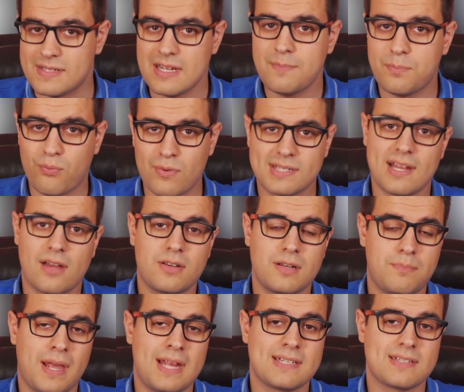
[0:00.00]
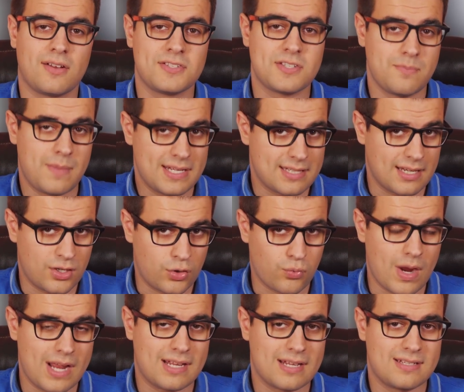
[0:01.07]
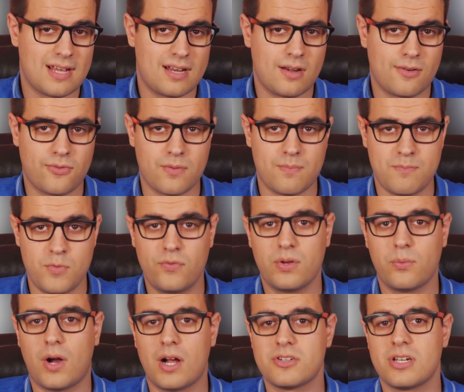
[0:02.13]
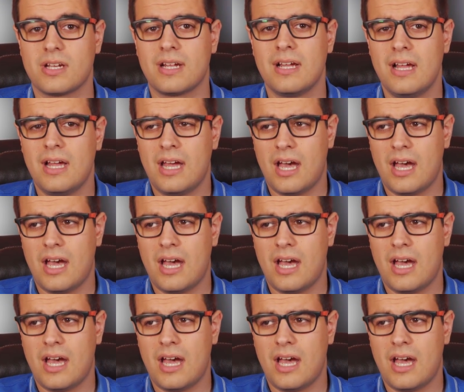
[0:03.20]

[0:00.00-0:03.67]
deep, resounding bass also makes it a great contender for movie watching,